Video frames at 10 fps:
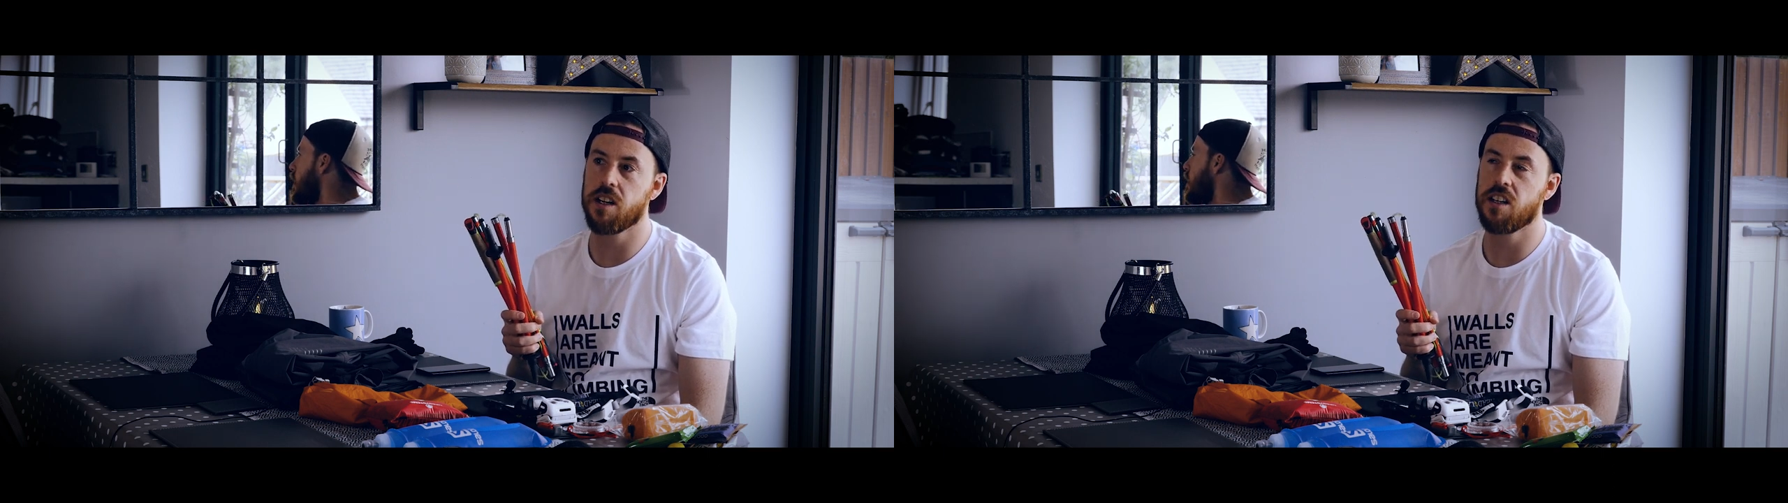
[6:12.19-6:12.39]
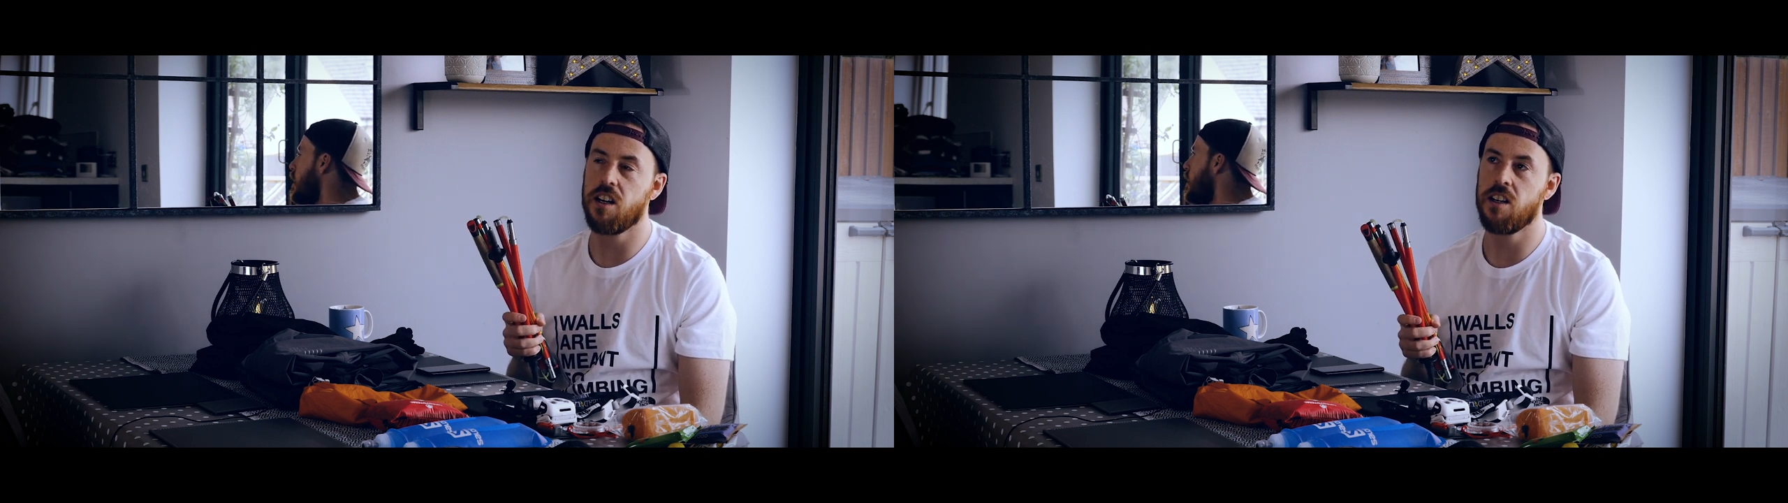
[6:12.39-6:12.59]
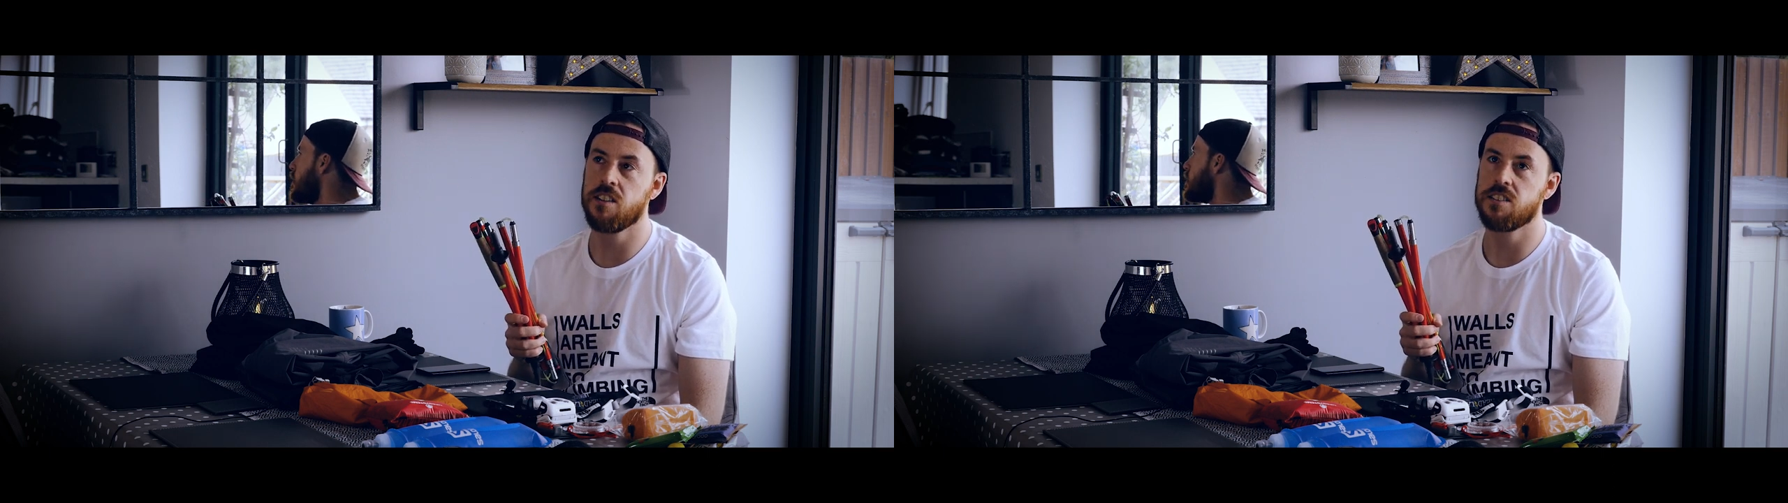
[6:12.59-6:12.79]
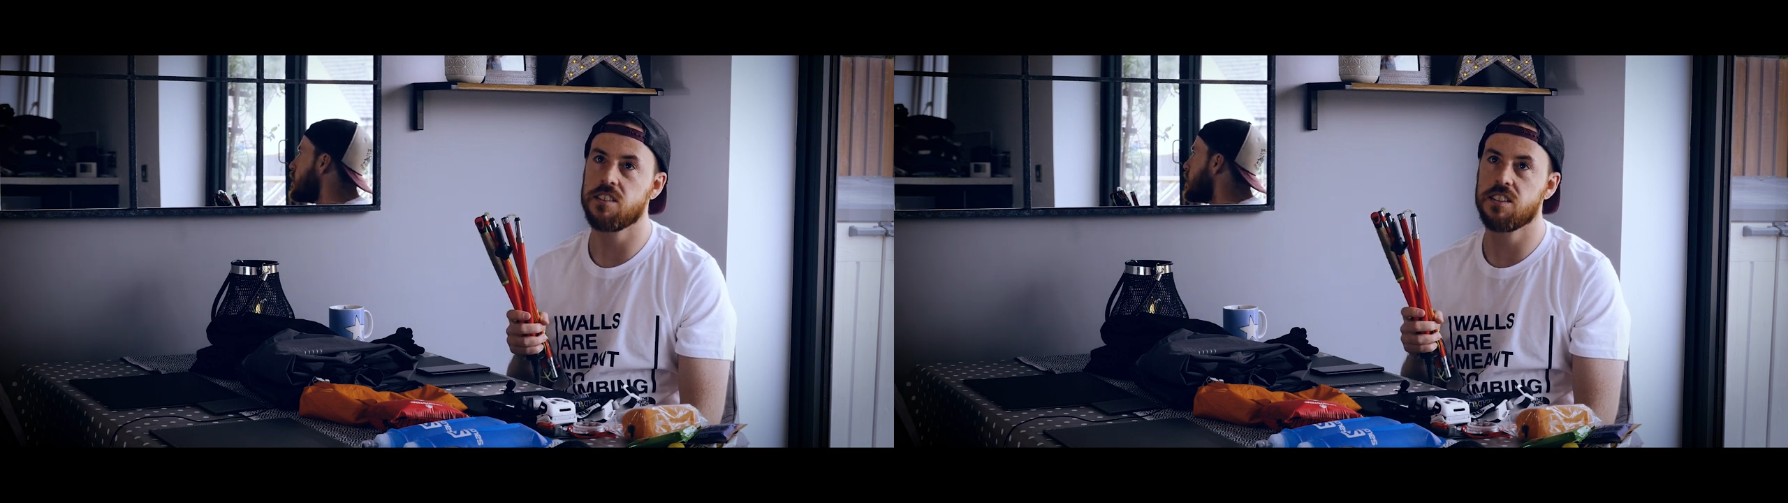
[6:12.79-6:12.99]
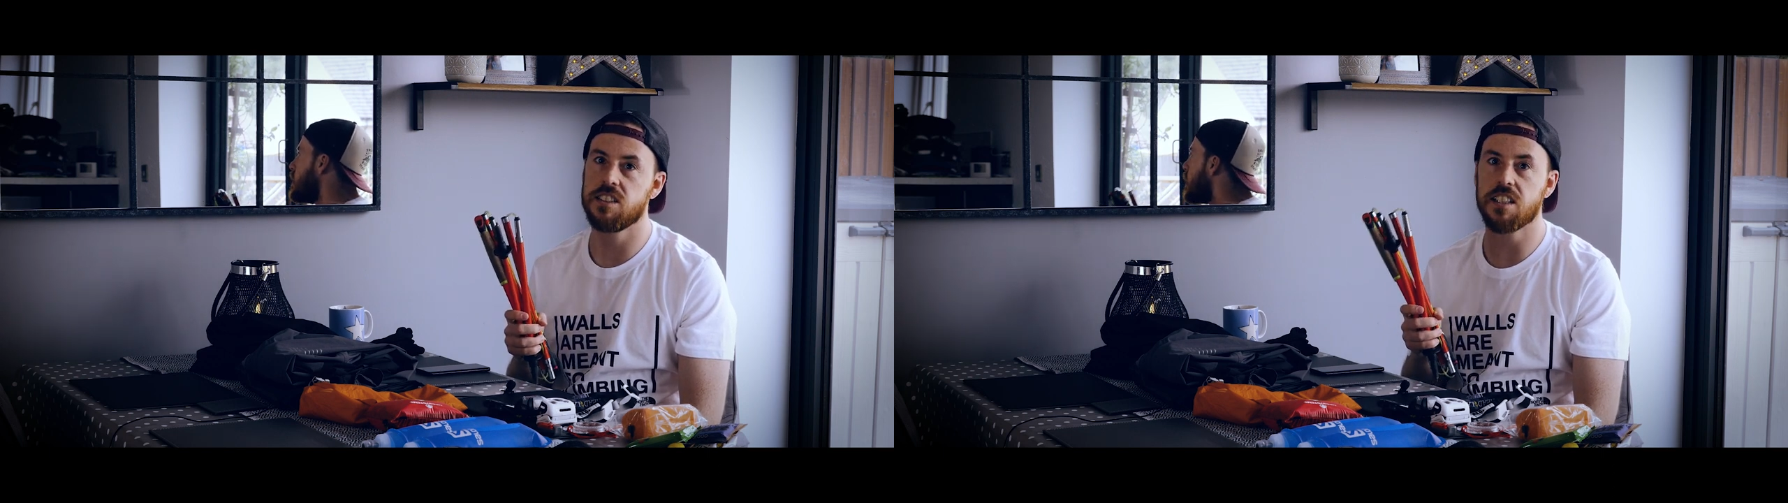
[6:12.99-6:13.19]
I
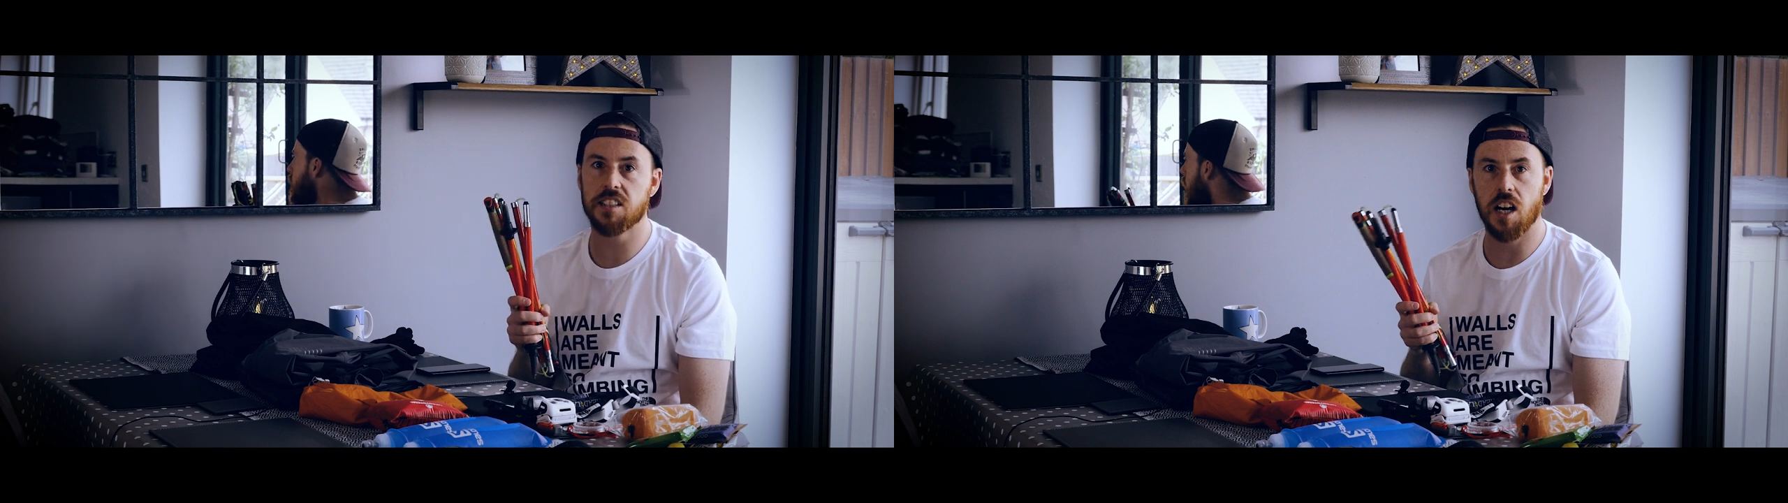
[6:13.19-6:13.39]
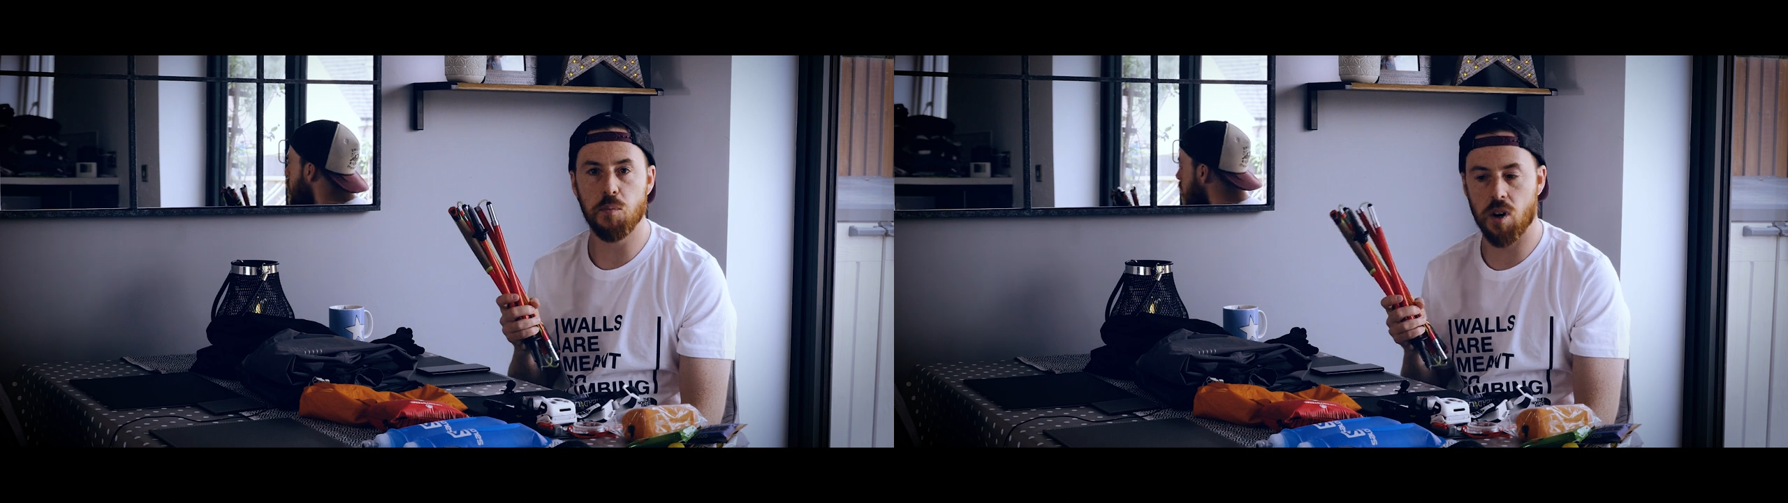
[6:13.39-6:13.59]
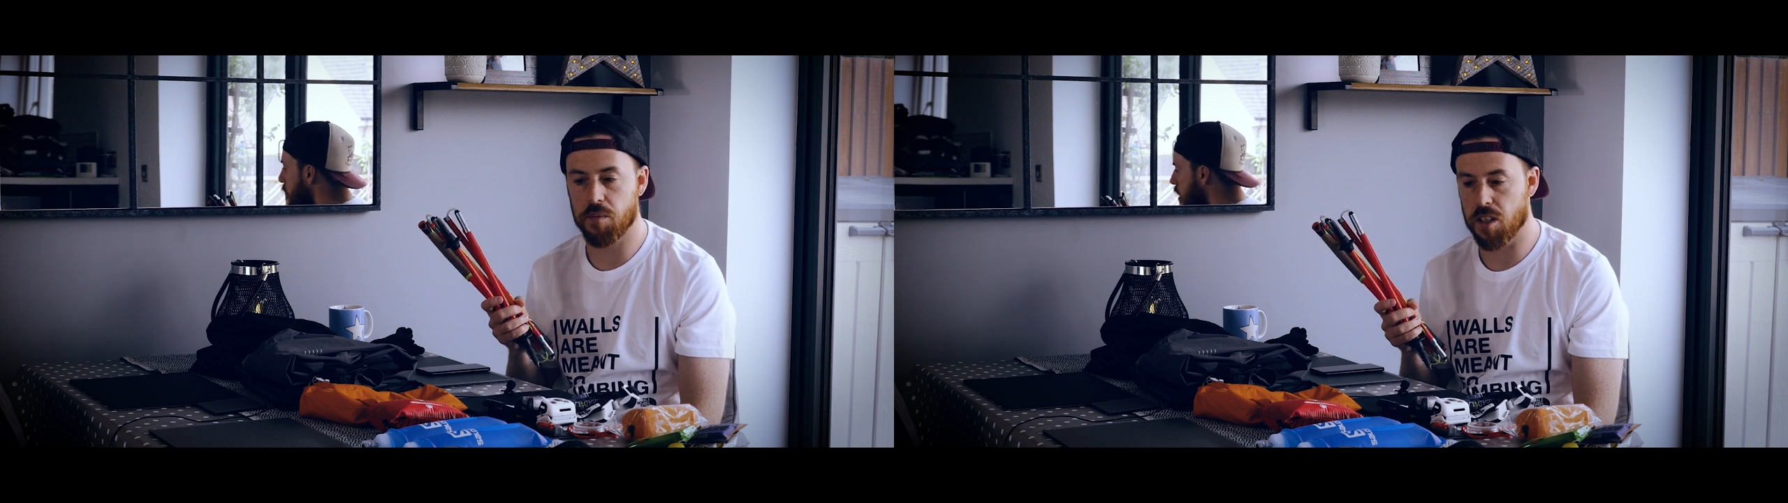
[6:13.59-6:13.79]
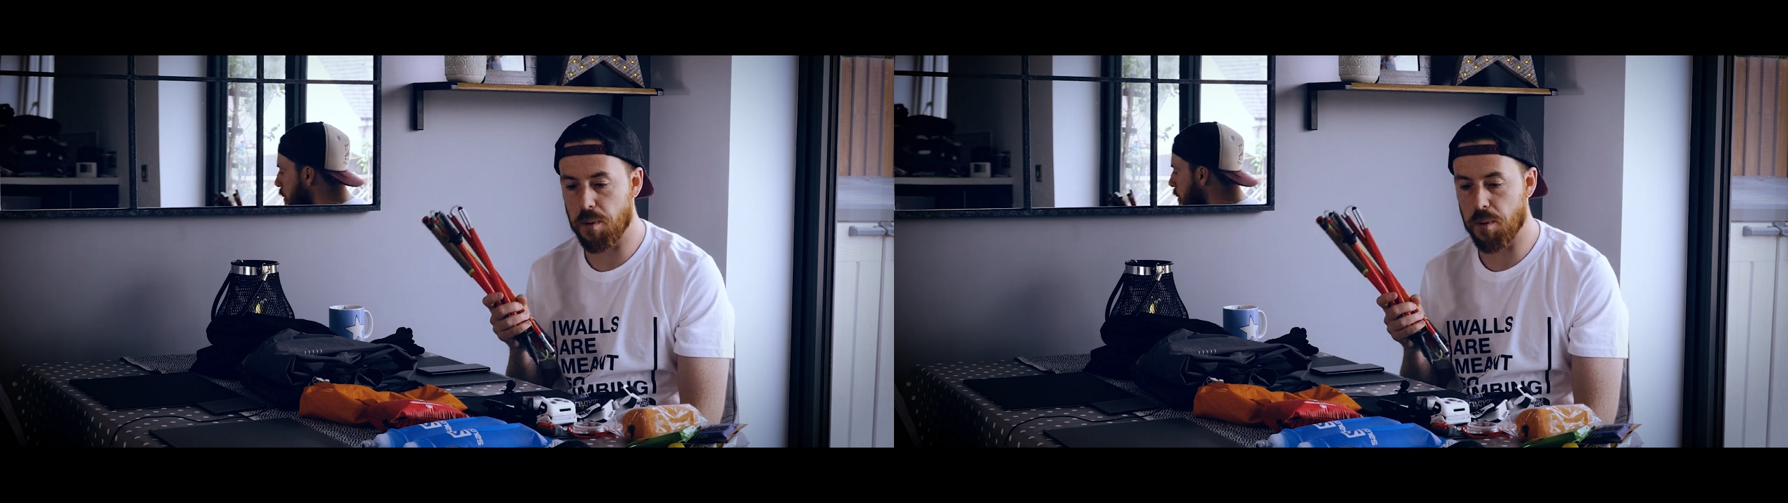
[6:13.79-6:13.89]
can't see a time where I'm going